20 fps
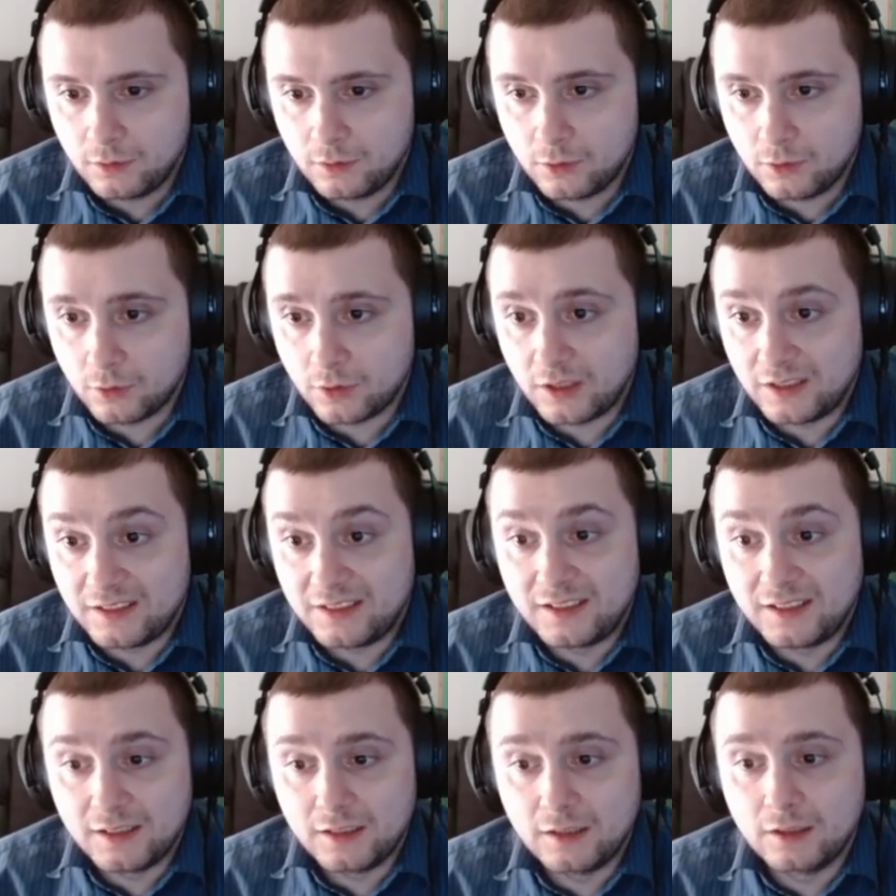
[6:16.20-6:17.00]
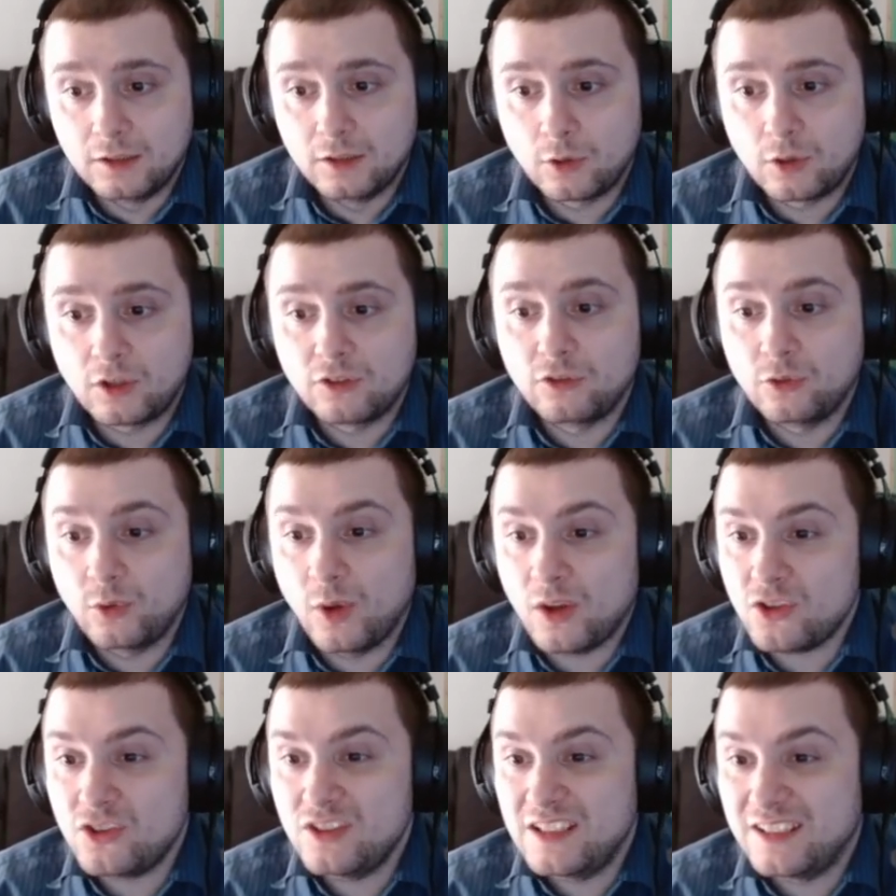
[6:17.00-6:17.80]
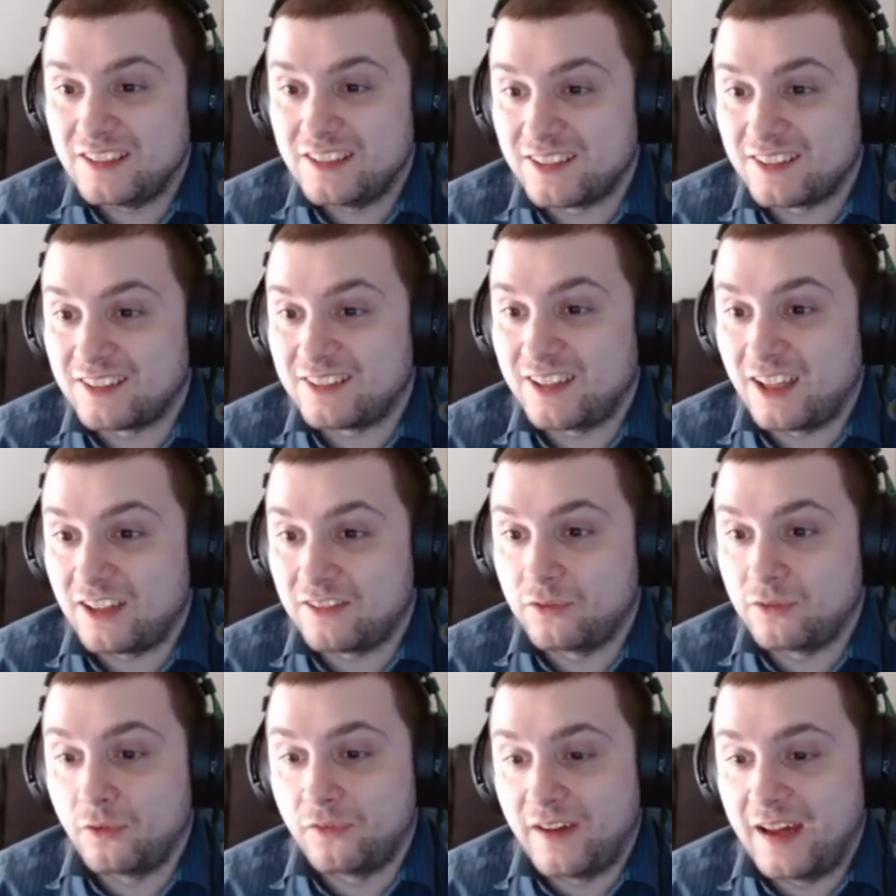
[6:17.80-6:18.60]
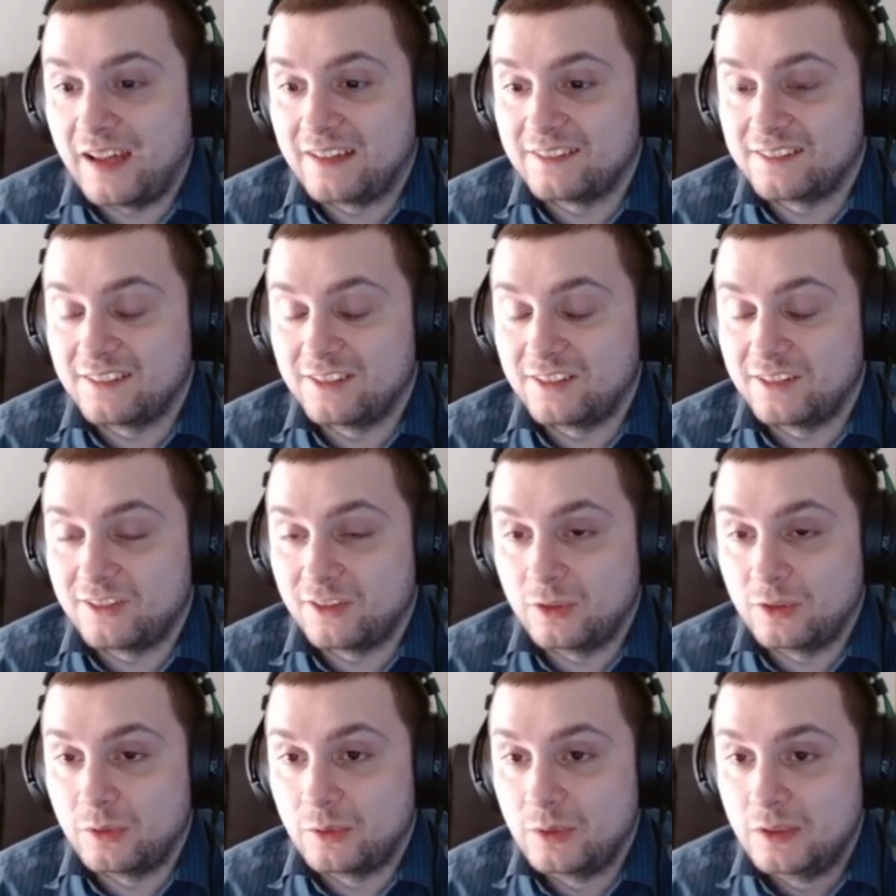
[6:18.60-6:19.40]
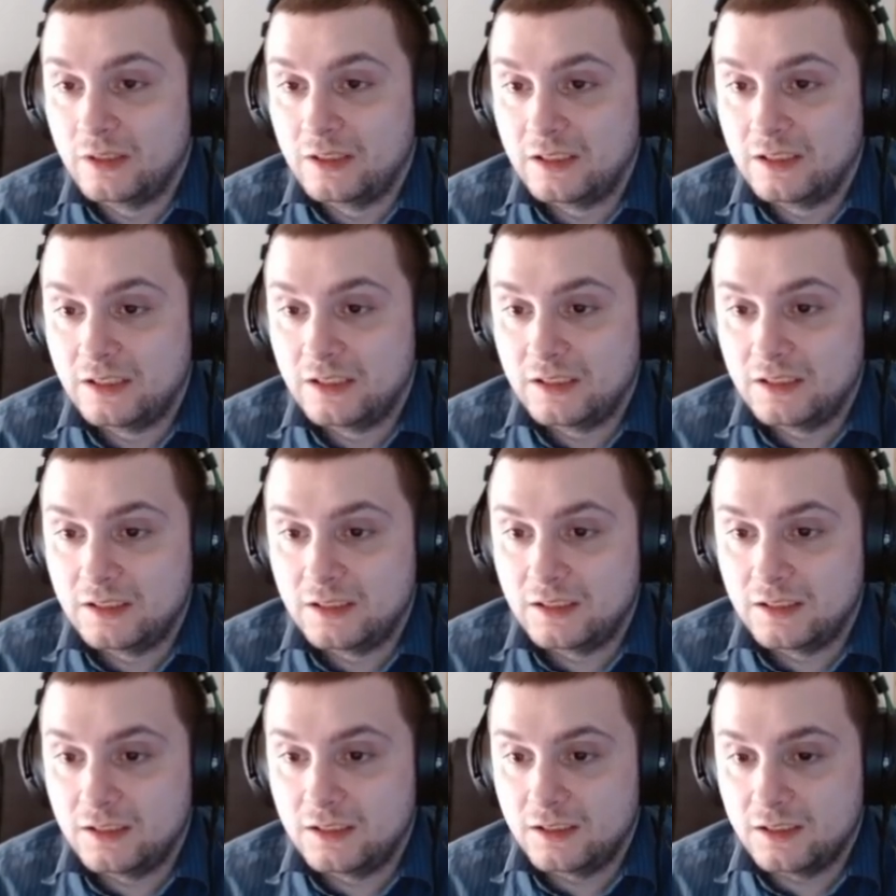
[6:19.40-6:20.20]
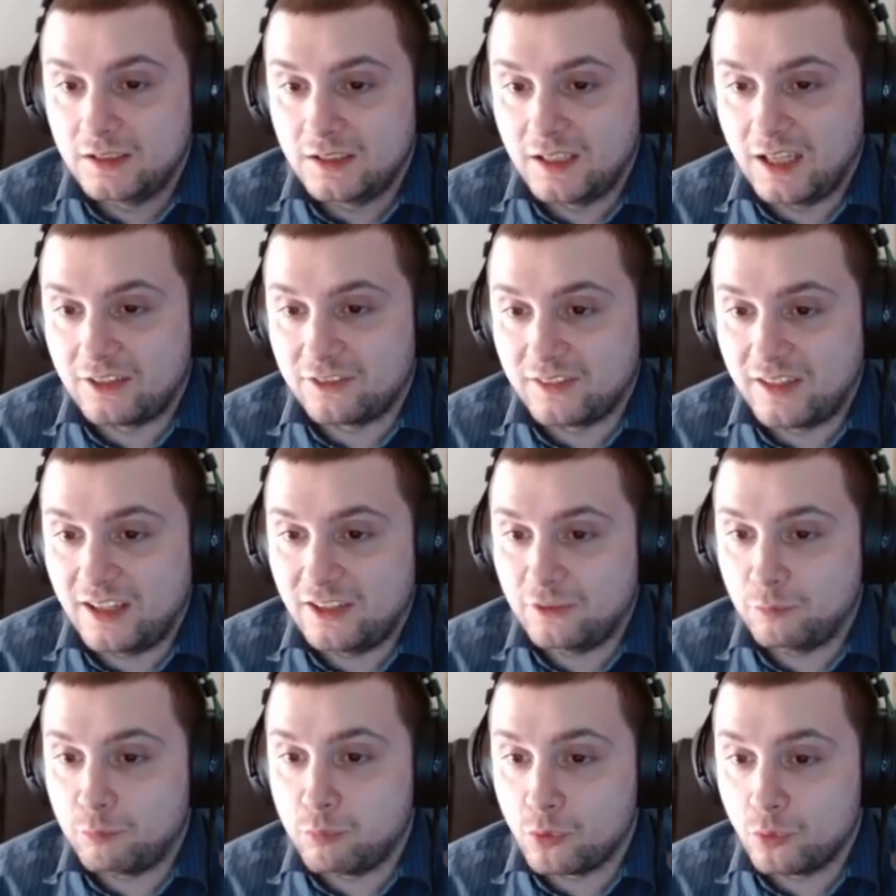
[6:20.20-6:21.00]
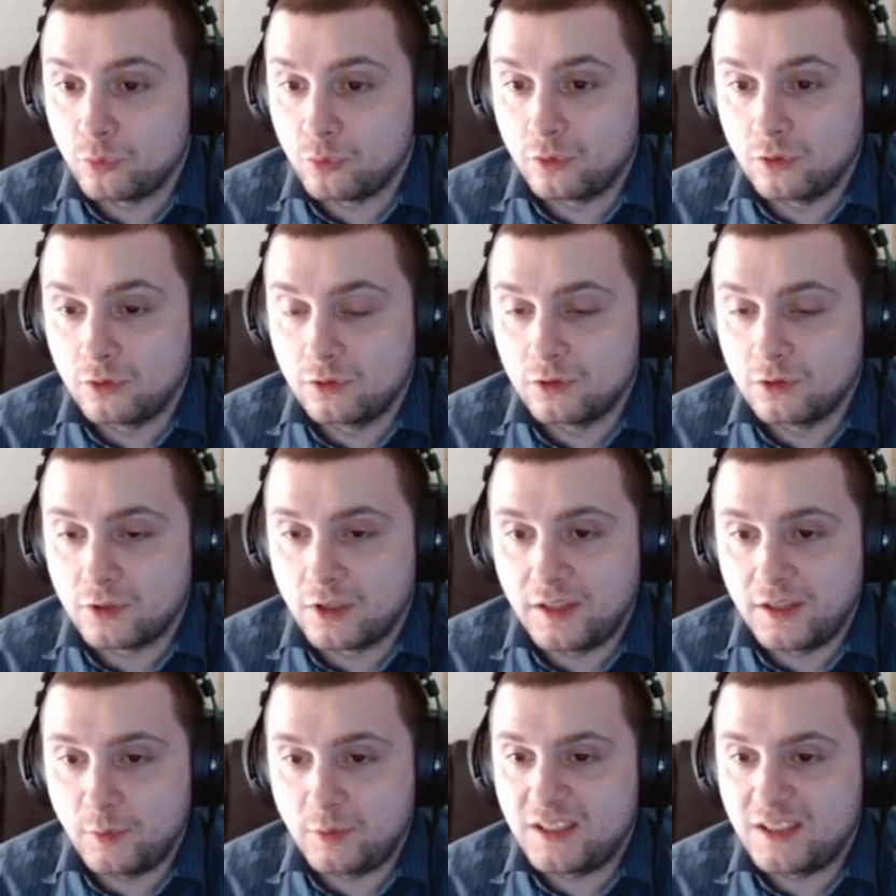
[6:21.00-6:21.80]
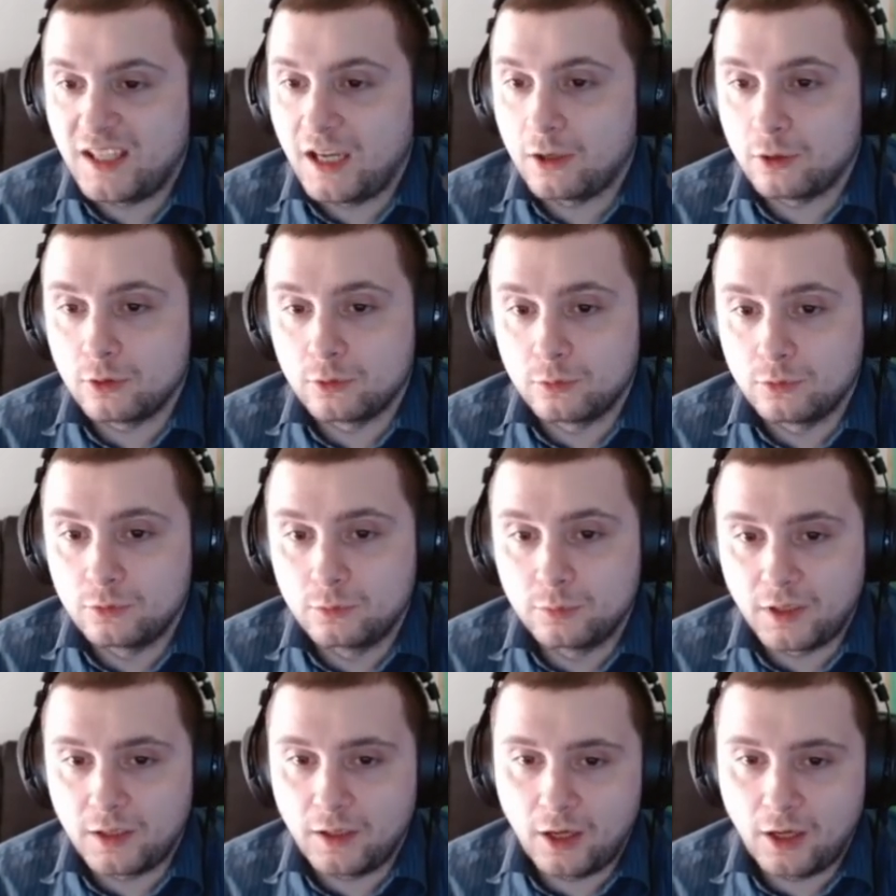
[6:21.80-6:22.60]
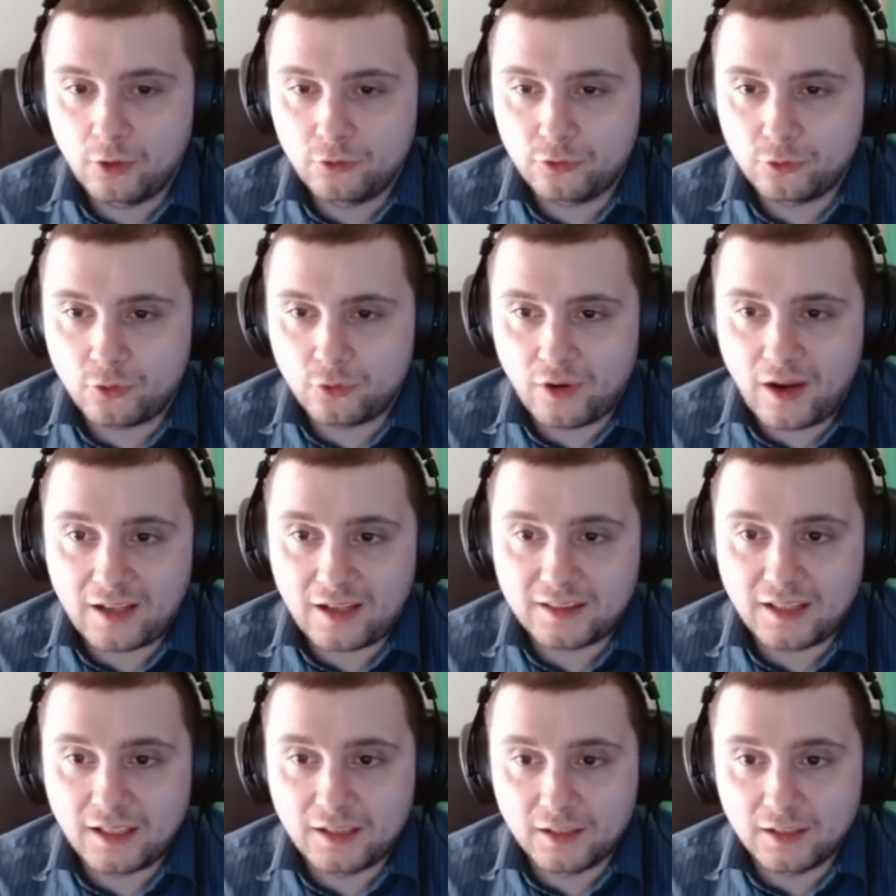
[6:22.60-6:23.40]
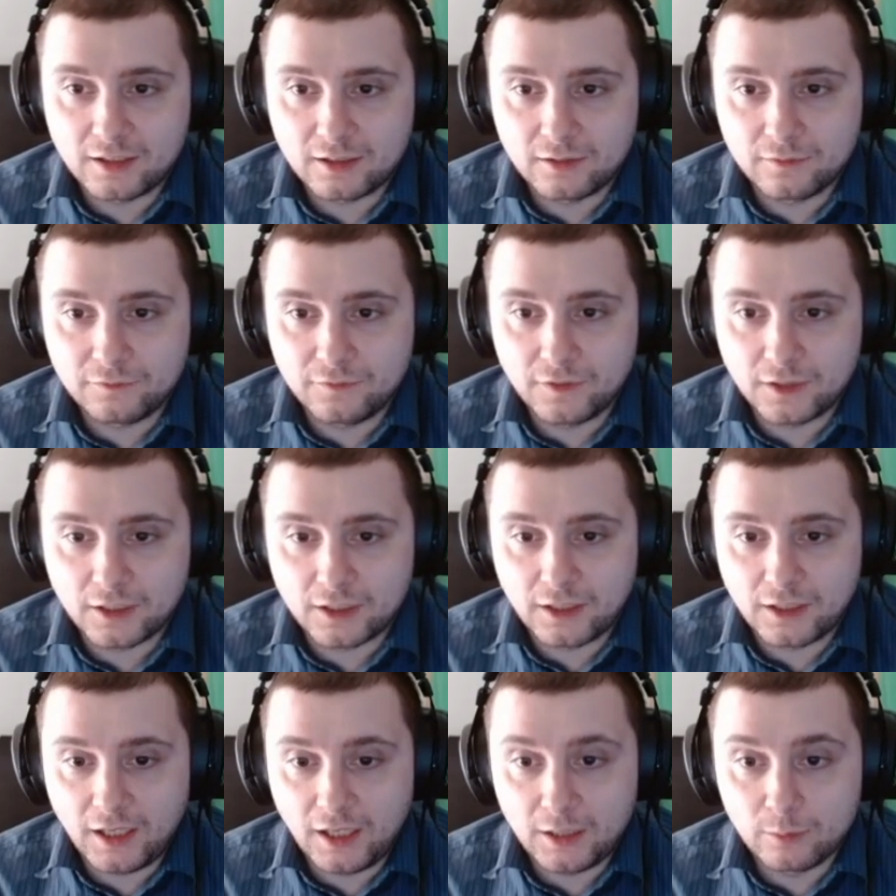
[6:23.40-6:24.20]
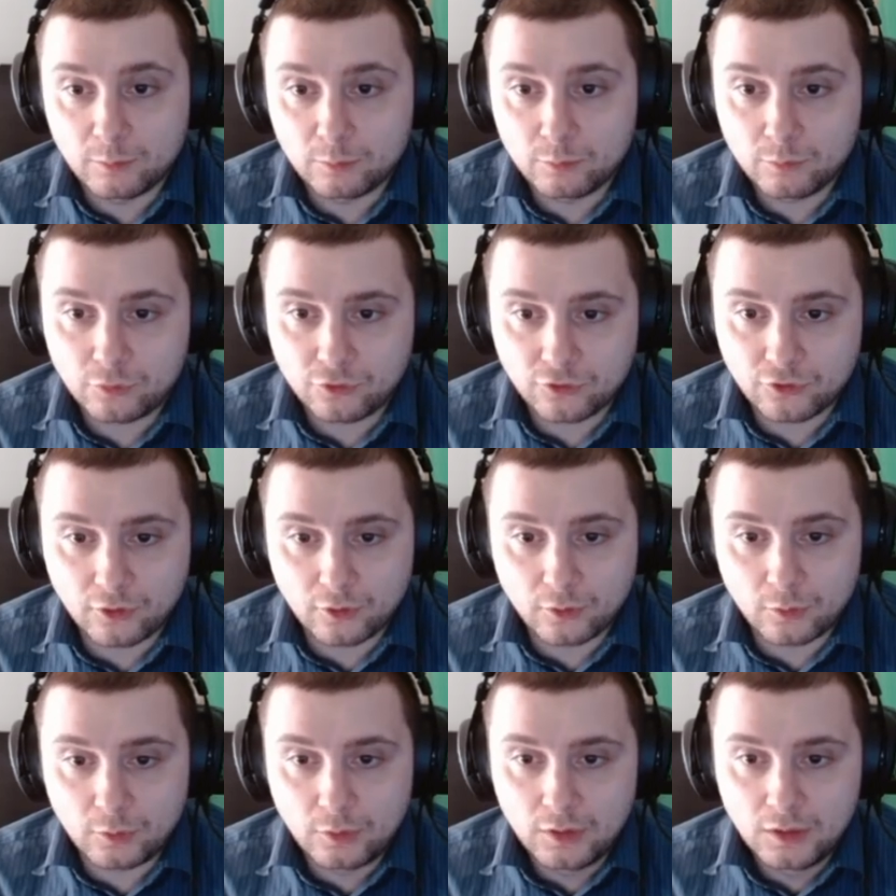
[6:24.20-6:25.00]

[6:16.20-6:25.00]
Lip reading: Okay, it didn't. Okay, so you actually need successful facets, too. Yeah, so that's brutal. Okay, that went terrible. But I also cracked that like a fucking ape, so...